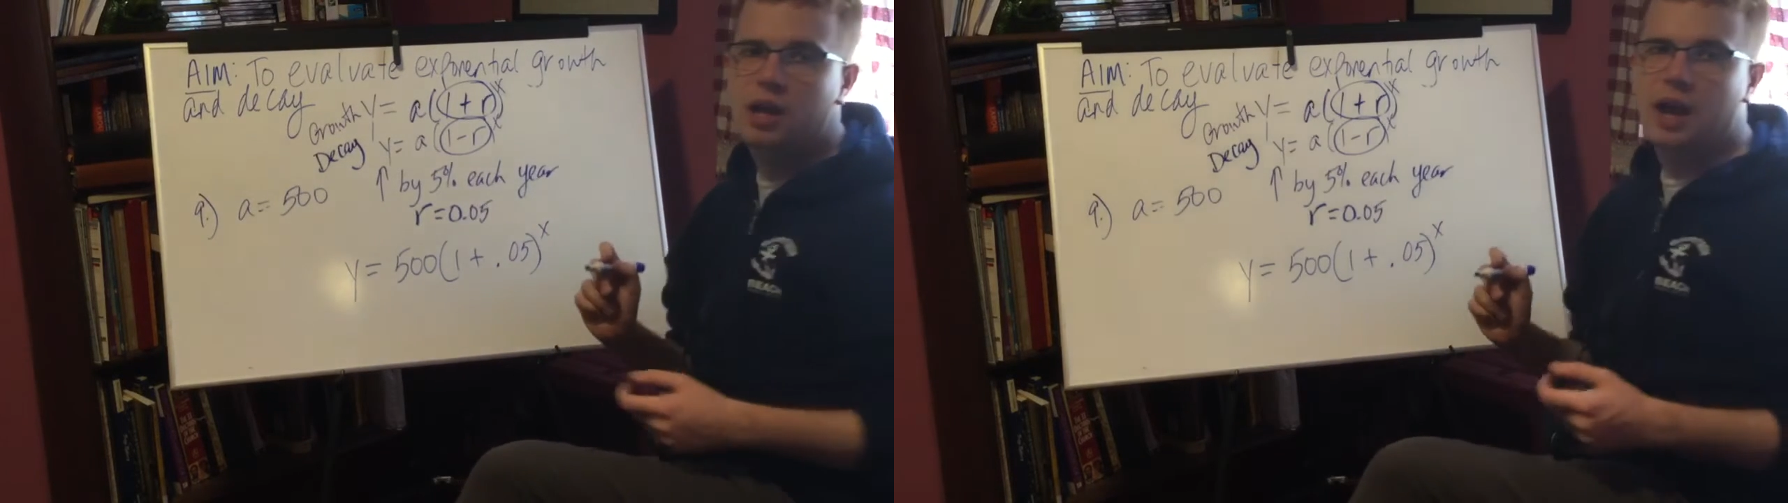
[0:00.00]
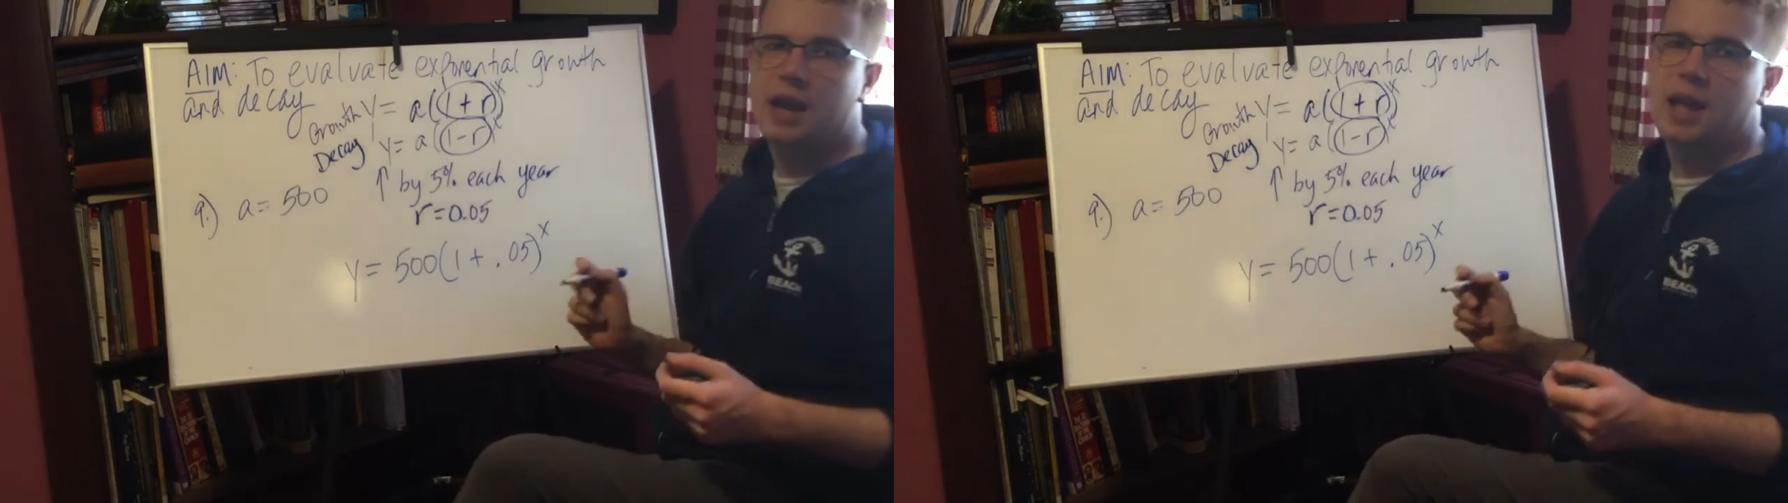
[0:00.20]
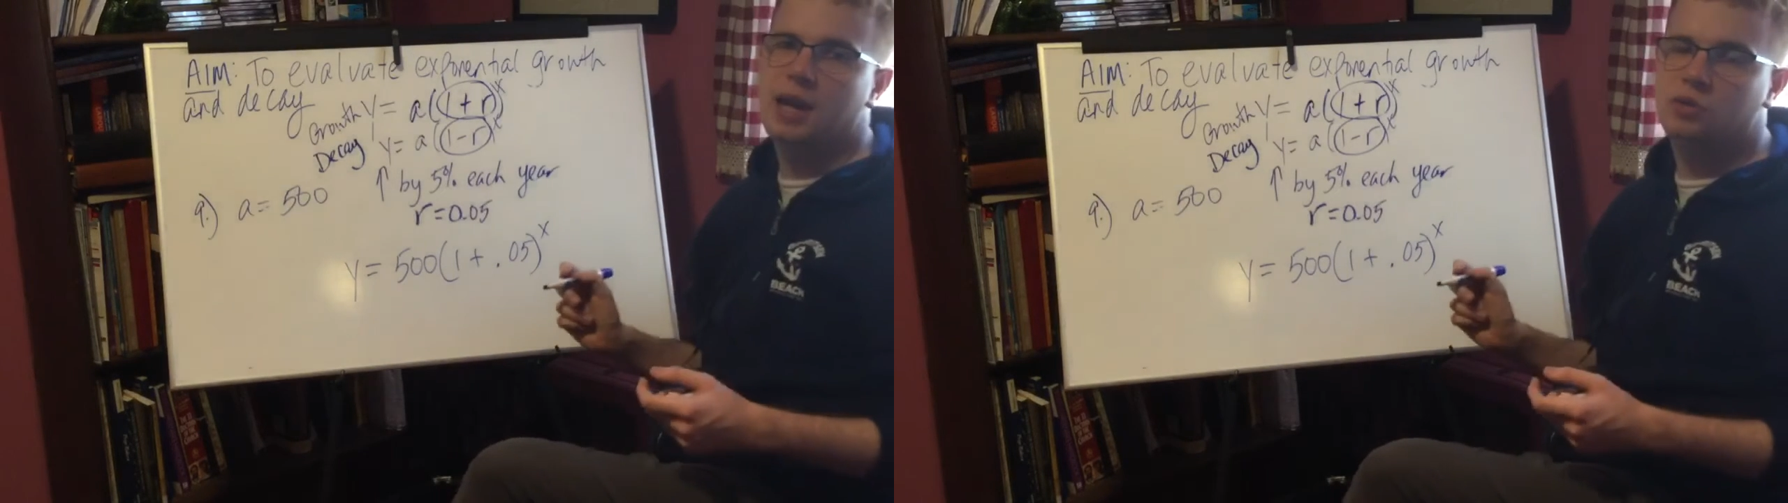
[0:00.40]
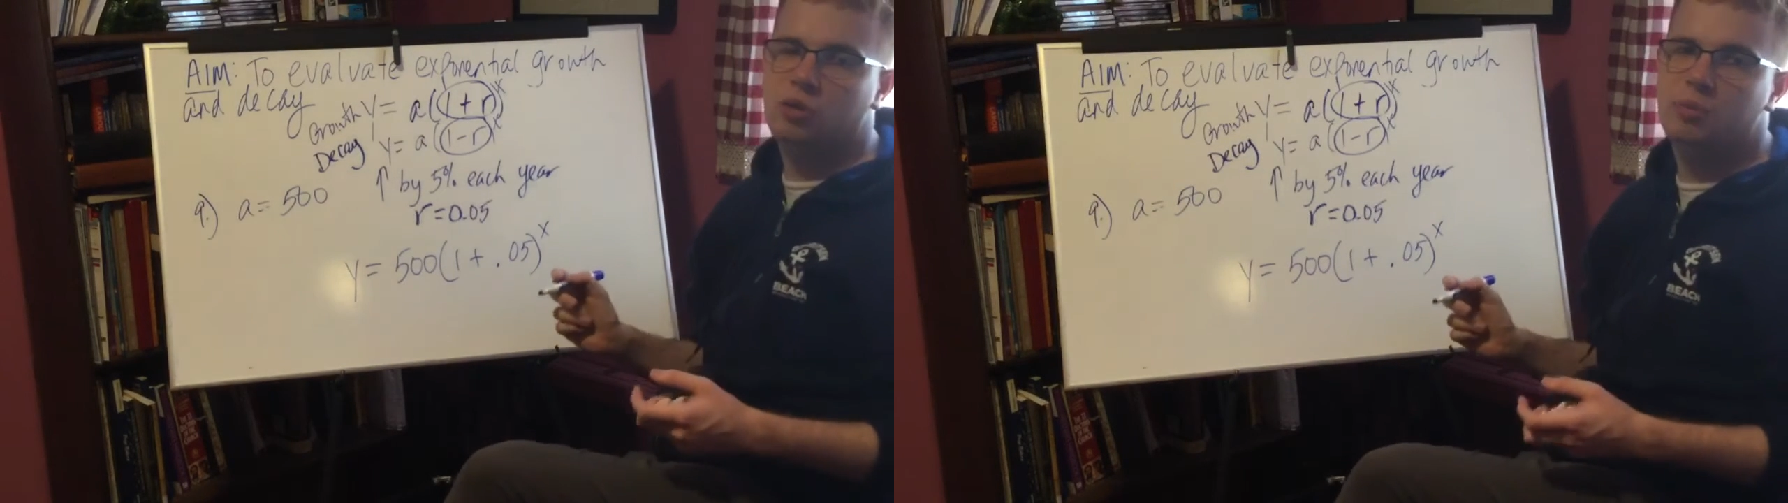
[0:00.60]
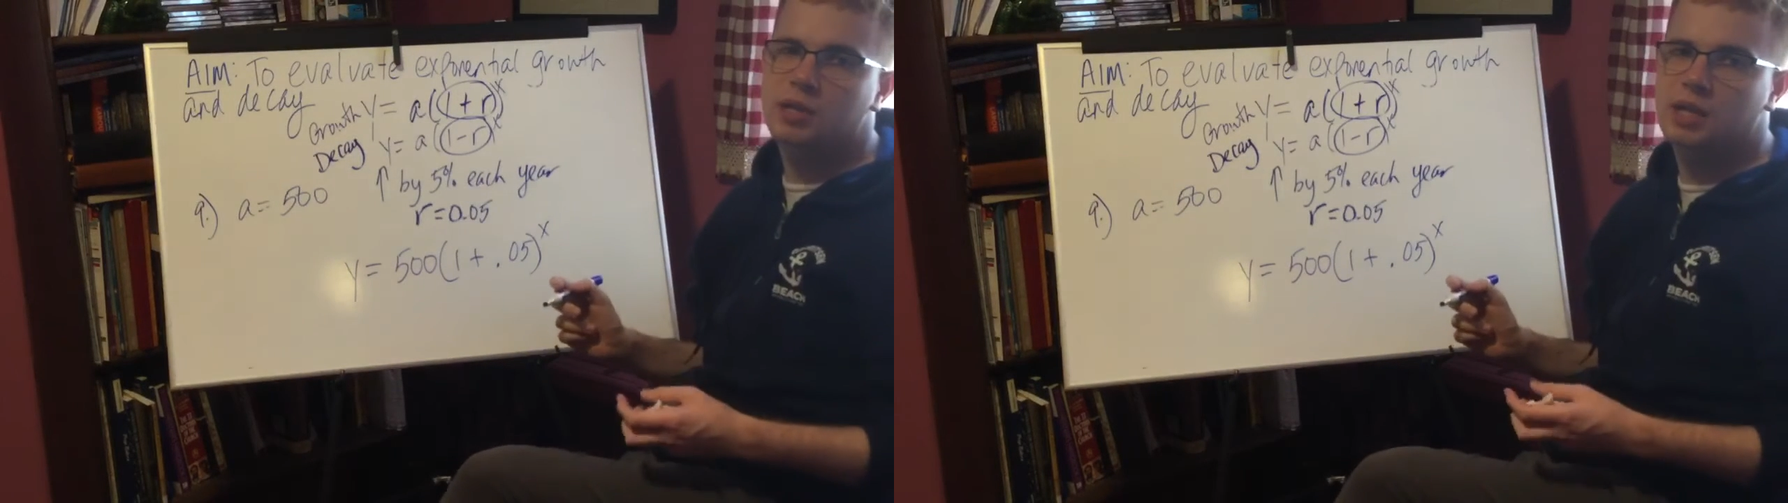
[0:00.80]
and x
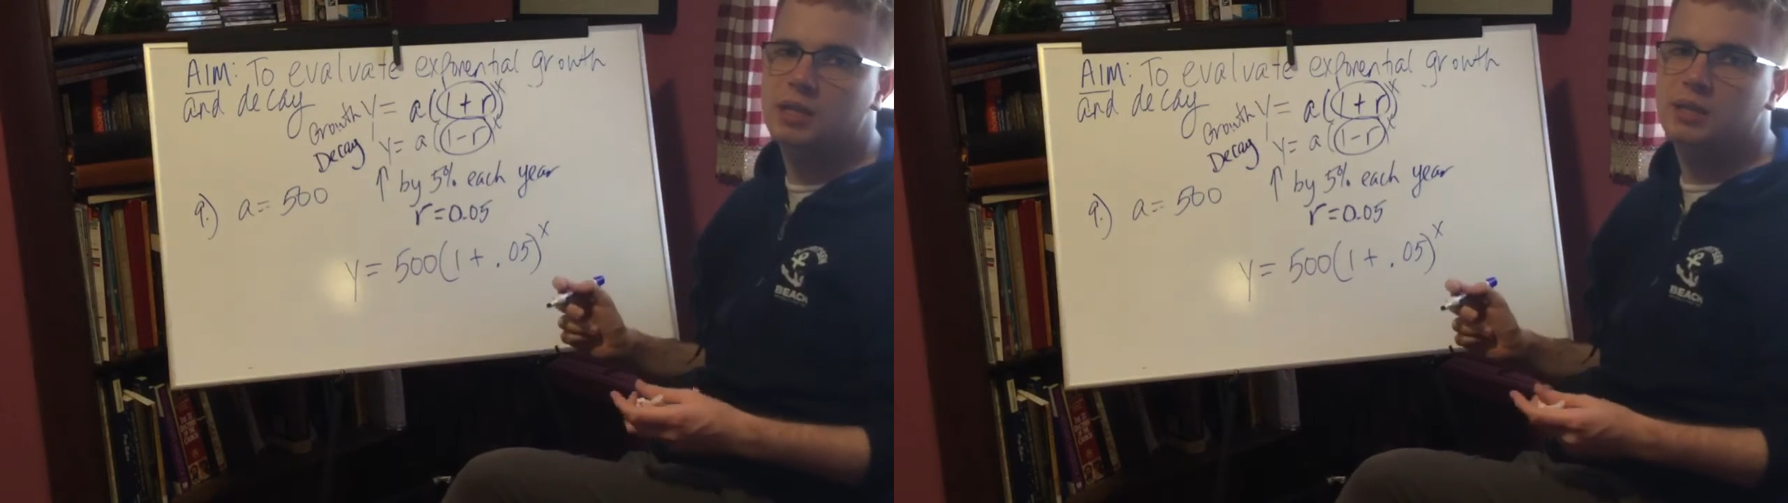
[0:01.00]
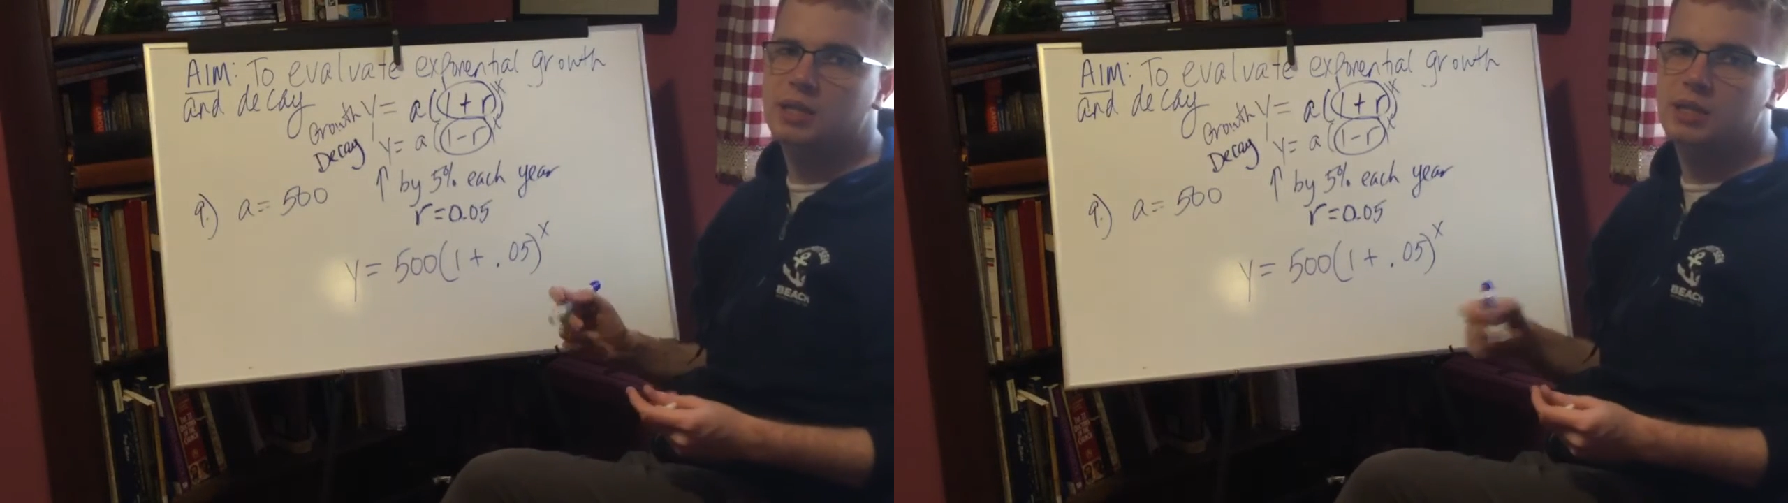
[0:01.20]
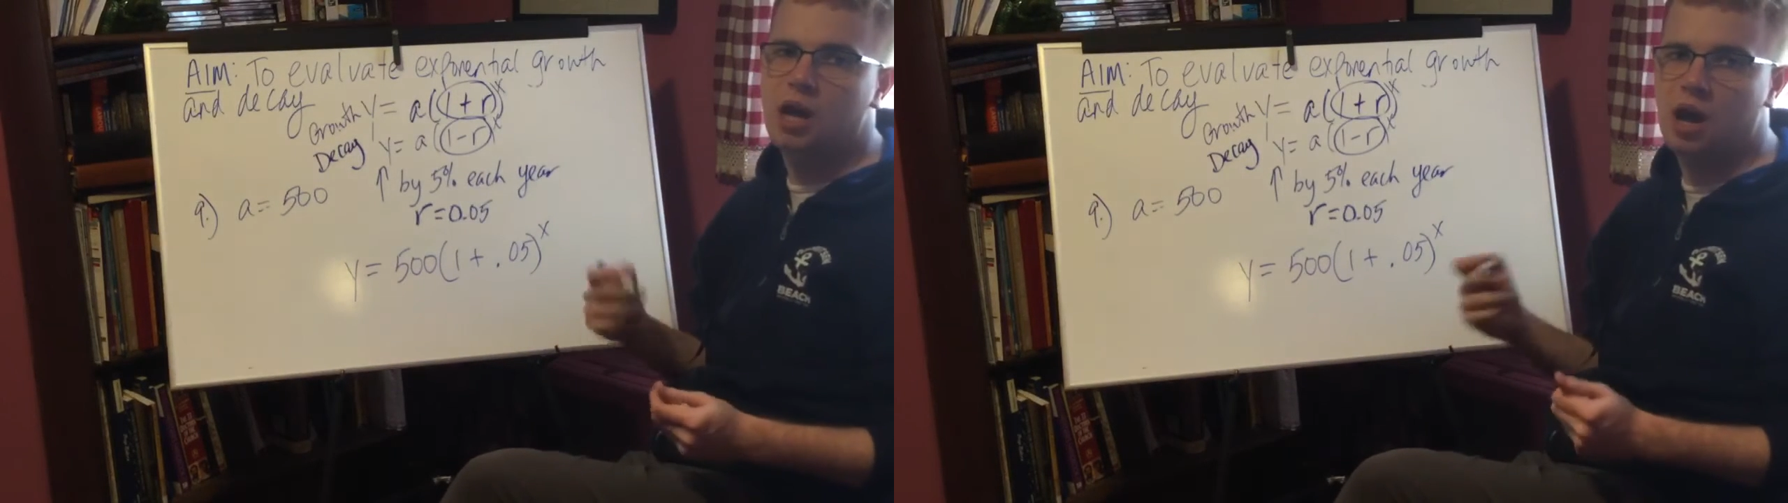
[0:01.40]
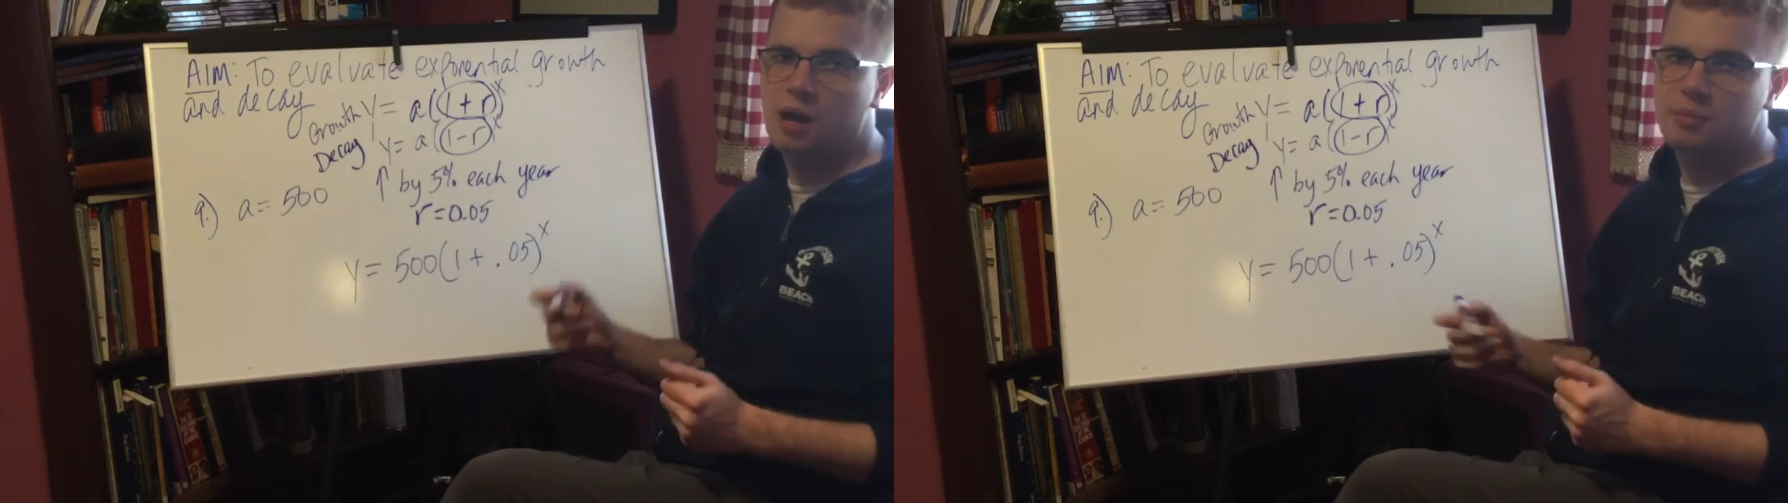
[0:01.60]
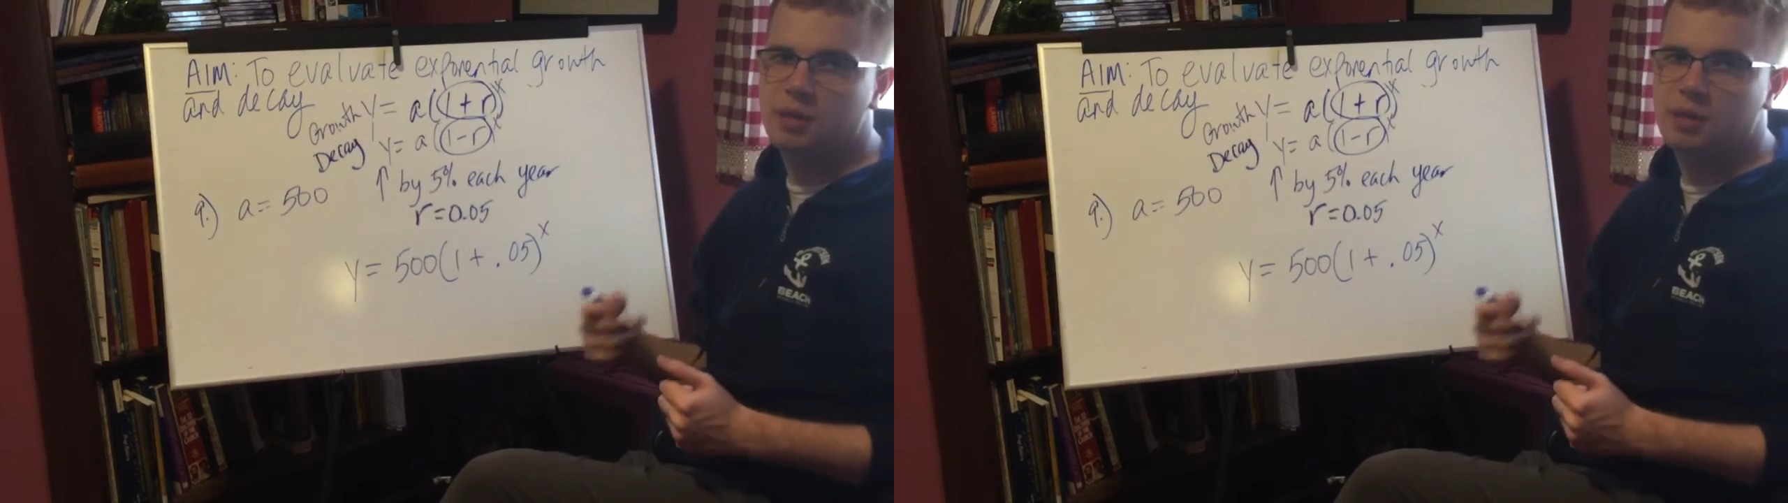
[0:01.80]
represents the time,